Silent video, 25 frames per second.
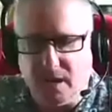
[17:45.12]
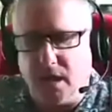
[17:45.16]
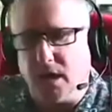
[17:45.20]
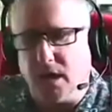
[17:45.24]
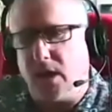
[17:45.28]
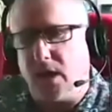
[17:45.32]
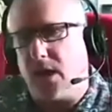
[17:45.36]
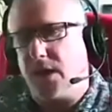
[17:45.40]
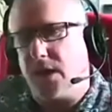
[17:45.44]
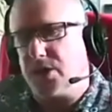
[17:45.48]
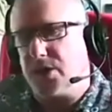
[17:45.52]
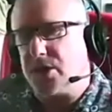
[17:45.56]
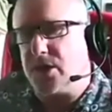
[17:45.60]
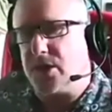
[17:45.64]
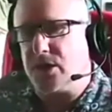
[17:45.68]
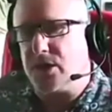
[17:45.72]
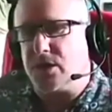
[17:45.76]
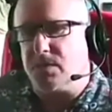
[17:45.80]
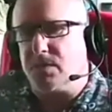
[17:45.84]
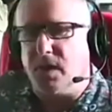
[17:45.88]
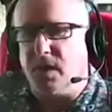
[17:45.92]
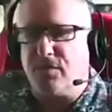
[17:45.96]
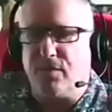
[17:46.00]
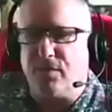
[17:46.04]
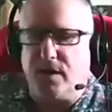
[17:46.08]
Asked
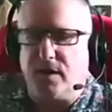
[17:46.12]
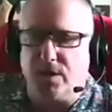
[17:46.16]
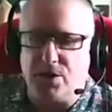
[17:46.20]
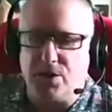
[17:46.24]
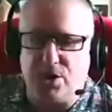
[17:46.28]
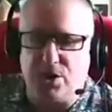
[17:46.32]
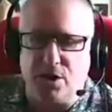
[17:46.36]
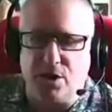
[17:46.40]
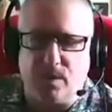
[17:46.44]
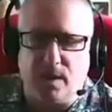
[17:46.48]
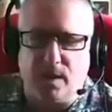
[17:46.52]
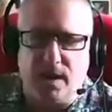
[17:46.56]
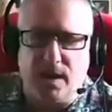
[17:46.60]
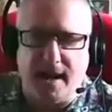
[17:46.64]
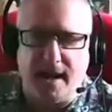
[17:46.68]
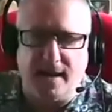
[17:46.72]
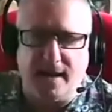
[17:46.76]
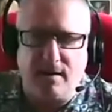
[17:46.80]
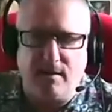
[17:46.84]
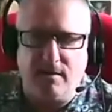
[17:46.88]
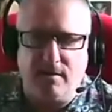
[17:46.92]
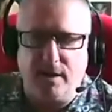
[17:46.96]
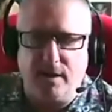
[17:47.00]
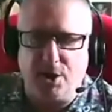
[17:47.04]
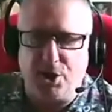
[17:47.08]
my friend Stuart
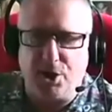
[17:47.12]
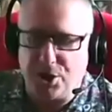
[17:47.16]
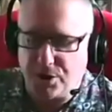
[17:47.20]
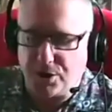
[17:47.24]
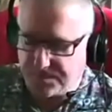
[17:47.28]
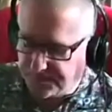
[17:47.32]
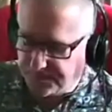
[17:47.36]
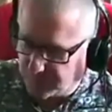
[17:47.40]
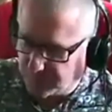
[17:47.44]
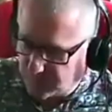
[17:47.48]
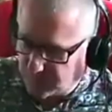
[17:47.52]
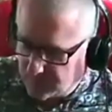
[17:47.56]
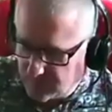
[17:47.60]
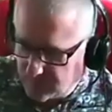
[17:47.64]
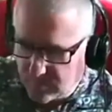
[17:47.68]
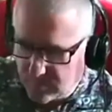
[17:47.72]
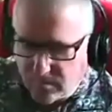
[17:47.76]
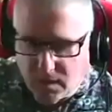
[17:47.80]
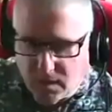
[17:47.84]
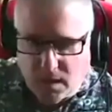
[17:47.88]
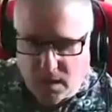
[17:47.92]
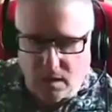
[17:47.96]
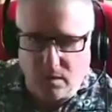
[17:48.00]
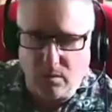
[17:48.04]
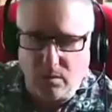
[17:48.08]
Langridge.
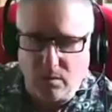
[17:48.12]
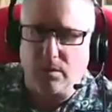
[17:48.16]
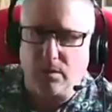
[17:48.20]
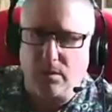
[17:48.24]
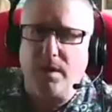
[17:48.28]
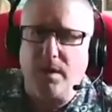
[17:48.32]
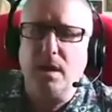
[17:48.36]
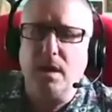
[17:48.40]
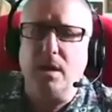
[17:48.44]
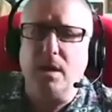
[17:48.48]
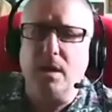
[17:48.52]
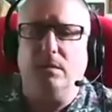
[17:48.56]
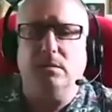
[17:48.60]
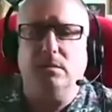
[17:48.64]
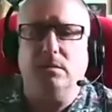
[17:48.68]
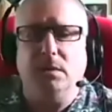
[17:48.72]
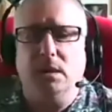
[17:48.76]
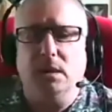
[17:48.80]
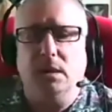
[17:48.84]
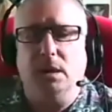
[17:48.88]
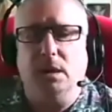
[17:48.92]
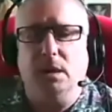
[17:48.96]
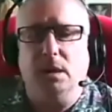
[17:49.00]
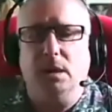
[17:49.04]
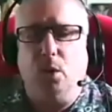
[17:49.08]
Well, no.
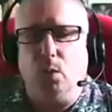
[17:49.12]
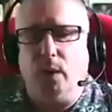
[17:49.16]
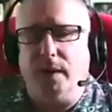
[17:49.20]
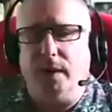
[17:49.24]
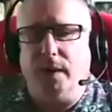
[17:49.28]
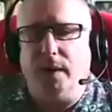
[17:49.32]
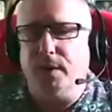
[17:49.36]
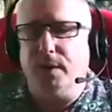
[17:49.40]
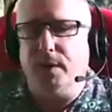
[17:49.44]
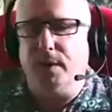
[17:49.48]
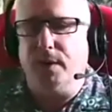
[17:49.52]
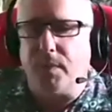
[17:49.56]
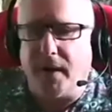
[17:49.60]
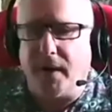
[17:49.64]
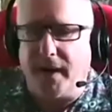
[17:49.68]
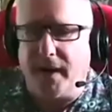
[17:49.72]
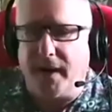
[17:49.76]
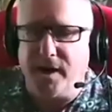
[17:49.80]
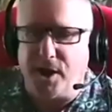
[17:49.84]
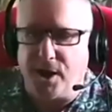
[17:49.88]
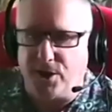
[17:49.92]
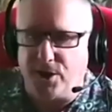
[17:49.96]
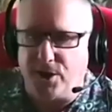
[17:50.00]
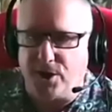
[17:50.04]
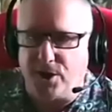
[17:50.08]
When your page
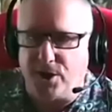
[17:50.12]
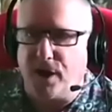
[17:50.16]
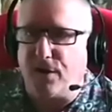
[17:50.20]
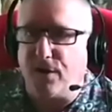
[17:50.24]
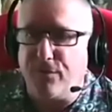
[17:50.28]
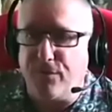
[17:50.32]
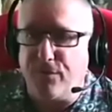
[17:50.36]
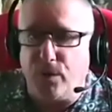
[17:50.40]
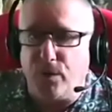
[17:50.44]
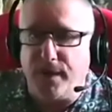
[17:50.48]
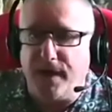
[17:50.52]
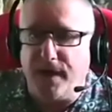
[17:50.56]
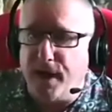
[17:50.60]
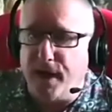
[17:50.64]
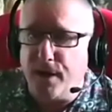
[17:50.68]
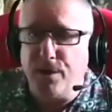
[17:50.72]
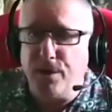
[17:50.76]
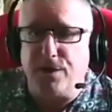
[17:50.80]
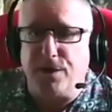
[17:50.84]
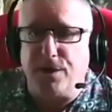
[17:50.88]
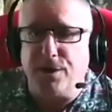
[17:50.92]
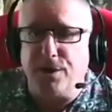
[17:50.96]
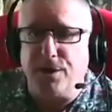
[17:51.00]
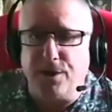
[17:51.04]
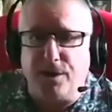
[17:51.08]
hasn't fully
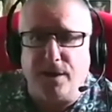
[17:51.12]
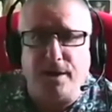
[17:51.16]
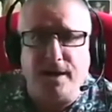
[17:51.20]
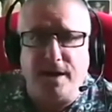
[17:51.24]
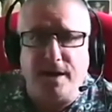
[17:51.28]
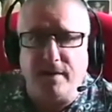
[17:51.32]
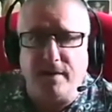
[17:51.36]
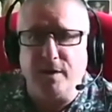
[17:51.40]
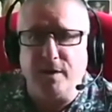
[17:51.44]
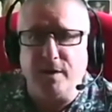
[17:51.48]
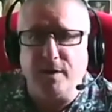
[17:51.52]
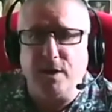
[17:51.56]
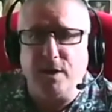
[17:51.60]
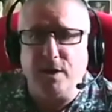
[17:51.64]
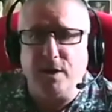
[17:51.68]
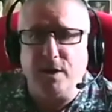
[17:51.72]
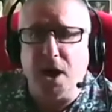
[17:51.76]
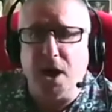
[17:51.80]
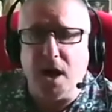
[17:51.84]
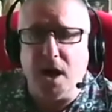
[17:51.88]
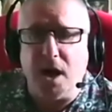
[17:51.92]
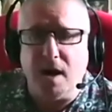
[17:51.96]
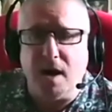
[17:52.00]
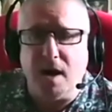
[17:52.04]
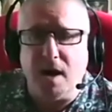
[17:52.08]
loaded, you don't have any
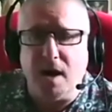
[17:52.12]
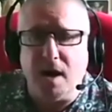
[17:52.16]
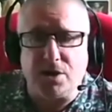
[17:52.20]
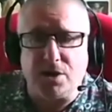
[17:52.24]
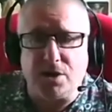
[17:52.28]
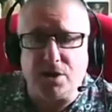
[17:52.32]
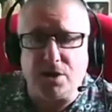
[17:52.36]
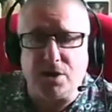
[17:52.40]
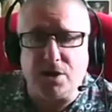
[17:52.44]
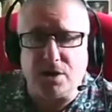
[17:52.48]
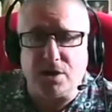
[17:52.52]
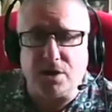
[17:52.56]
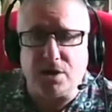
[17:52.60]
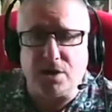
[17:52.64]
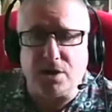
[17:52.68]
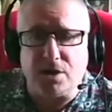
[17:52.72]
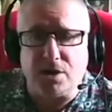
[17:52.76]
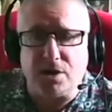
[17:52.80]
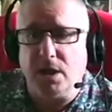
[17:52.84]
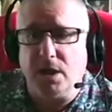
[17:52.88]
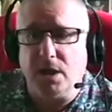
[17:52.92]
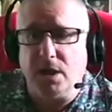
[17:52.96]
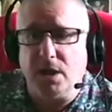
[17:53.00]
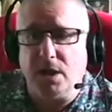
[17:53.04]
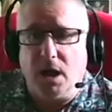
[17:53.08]
JavaScript.
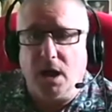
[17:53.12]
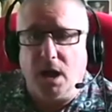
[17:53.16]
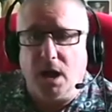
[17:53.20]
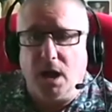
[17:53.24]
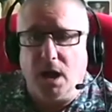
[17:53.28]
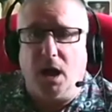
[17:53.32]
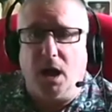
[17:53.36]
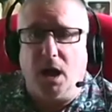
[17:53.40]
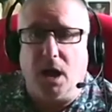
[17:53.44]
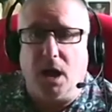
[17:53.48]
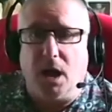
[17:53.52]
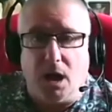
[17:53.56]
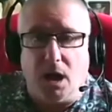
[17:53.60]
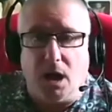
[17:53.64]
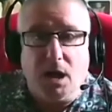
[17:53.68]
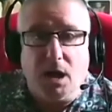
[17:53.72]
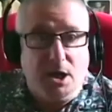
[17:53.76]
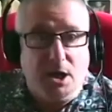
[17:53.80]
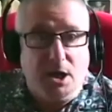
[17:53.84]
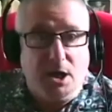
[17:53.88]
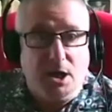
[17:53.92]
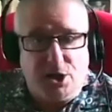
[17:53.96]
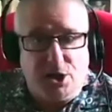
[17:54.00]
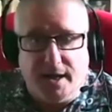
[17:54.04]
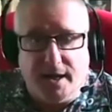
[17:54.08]

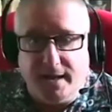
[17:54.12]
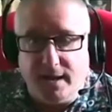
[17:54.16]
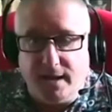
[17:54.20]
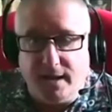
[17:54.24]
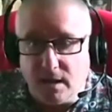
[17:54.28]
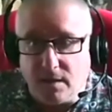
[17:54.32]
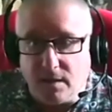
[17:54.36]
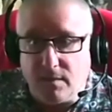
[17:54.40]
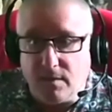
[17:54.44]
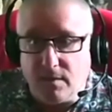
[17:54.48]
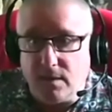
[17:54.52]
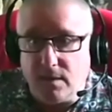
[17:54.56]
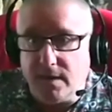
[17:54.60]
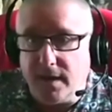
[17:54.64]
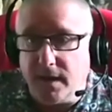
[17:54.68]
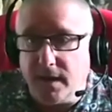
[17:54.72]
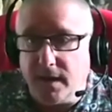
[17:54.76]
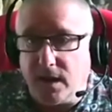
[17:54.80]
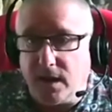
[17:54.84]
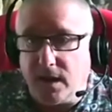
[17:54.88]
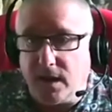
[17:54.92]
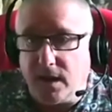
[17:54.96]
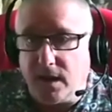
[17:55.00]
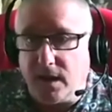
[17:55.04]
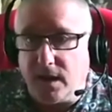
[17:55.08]
Did it
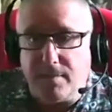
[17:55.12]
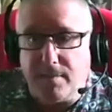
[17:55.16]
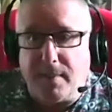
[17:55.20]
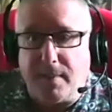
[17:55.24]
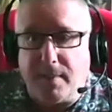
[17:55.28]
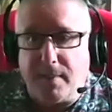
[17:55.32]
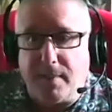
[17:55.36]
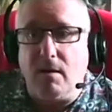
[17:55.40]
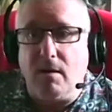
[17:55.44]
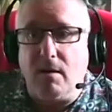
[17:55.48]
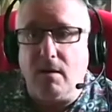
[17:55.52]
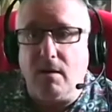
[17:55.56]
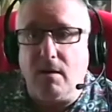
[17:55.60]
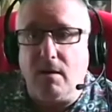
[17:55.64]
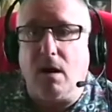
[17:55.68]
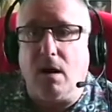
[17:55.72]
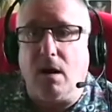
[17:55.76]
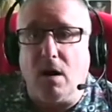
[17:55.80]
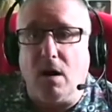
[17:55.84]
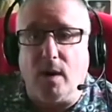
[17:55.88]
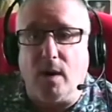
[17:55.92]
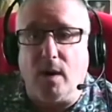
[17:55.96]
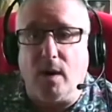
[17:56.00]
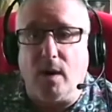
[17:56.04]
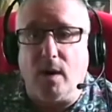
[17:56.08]
crap out halfway
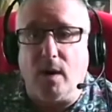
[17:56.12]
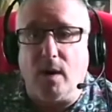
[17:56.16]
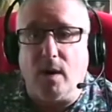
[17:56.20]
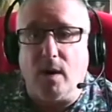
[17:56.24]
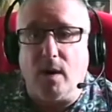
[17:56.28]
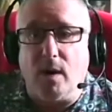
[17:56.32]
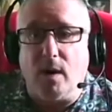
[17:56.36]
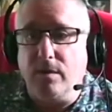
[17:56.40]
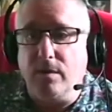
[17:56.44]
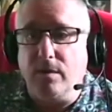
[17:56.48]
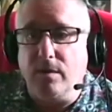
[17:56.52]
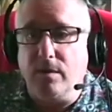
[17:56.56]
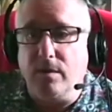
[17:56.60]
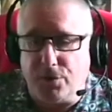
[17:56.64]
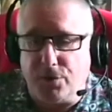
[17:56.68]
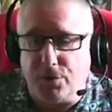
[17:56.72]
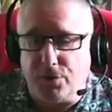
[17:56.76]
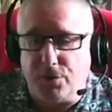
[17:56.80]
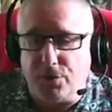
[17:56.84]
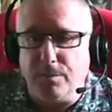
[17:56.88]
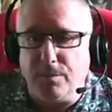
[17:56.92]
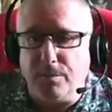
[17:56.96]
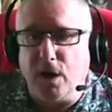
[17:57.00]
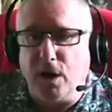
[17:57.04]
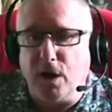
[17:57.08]
through? Does your
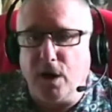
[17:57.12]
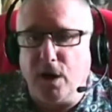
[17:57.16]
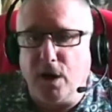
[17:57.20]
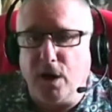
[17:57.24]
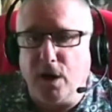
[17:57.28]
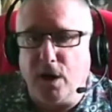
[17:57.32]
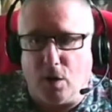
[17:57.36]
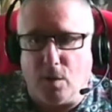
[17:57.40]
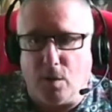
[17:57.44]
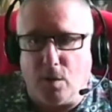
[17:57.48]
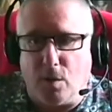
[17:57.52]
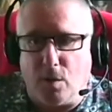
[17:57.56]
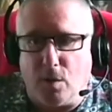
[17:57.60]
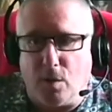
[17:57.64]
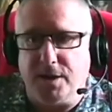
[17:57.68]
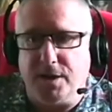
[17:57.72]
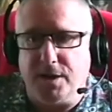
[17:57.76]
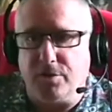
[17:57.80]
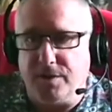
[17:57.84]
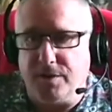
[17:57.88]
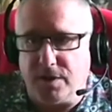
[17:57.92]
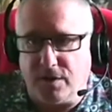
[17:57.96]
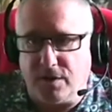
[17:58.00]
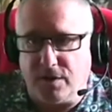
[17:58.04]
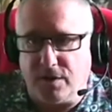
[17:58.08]
mobile operator
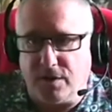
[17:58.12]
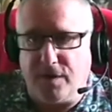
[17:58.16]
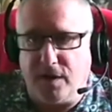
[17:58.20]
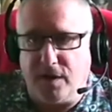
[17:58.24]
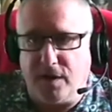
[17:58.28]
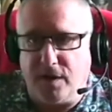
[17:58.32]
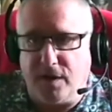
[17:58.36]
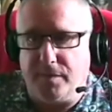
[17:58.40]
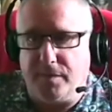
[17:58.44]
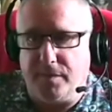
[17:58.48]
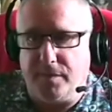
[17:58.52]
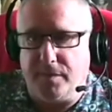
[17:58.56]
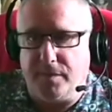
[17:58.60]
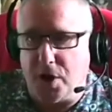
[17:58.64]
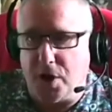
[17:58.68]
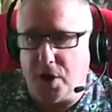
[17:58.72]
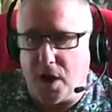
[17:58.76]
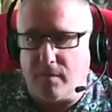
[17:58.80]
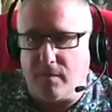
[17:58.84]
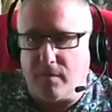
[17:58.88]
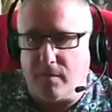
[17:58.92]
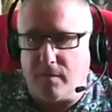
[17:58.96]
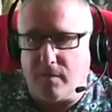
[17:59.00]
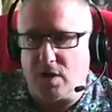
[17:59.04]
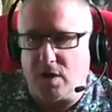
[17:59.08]
interfere with the
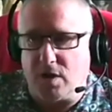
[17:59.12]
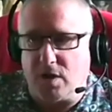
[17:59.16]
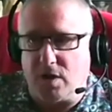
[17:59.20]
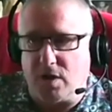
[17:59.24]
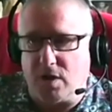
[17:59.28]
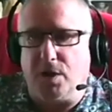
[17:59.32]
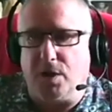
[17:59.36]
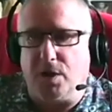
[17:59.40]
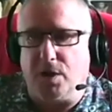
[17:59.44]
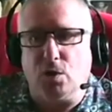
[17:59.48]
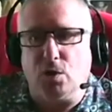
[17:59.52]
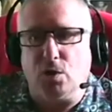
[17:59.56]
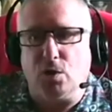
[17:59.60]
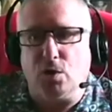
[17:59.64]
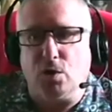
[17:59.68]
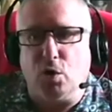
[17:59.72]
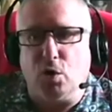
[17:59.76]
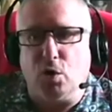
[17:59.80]
JavaScript? Does your corporate